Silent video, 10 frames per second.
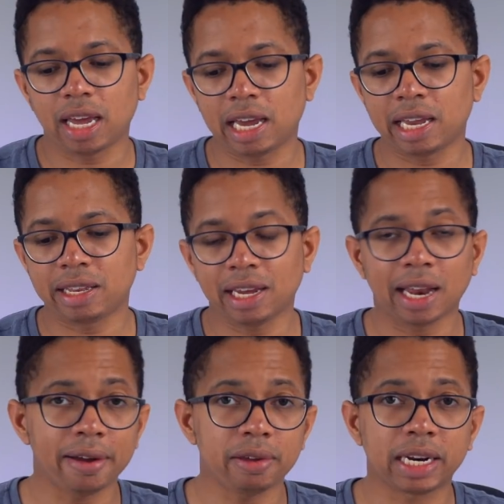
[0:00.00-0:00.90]
and they
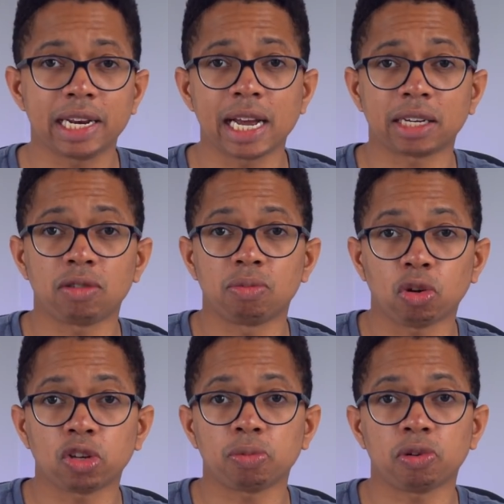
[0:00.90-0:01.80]
allow you to connect to
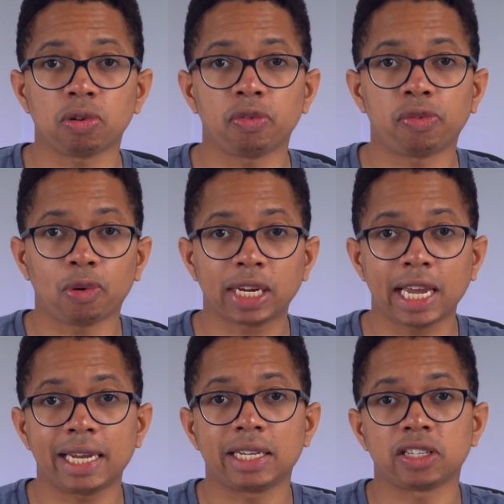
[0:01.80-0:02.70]
multiple
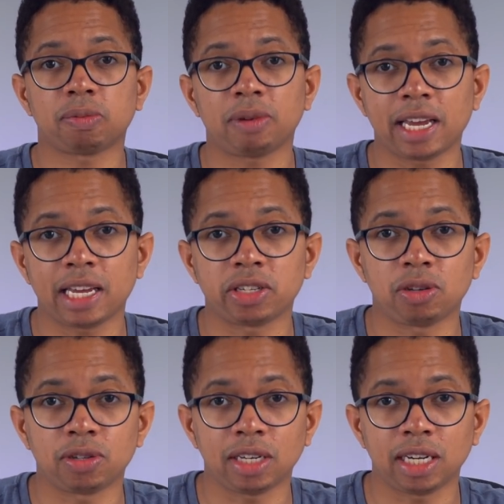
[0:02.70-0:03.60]
4K displays
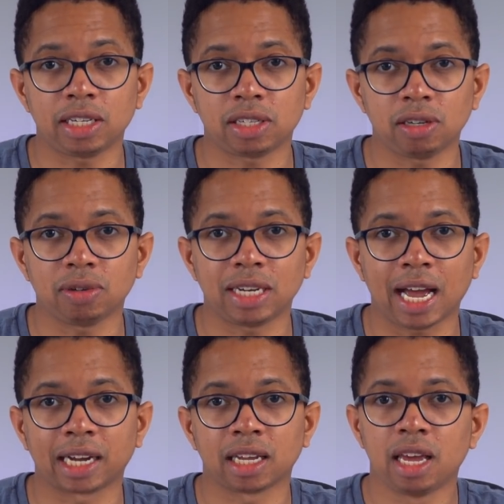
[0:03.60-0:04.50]
using a single
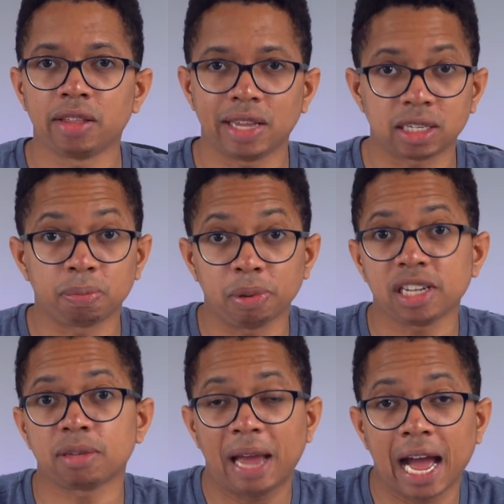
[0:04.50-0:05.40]
dock that's
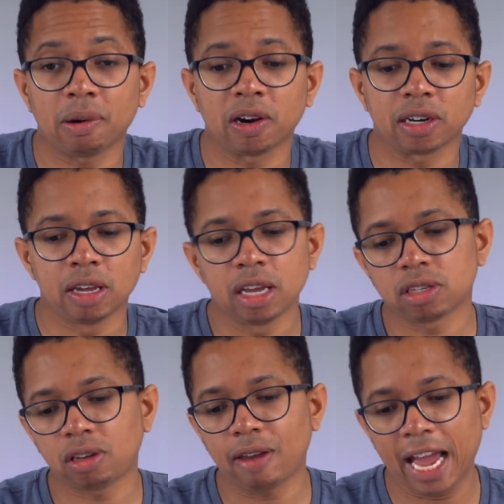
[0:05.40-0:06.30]
bus powered.
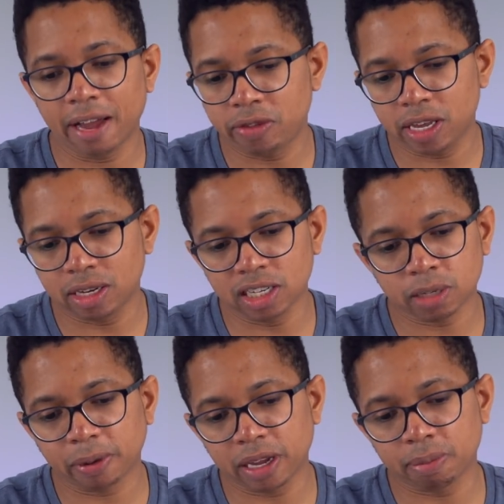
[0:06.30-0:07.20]
So you have the
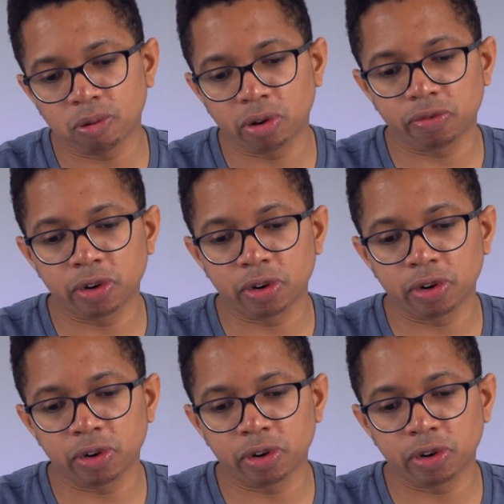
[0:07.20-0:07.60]
DisplayPort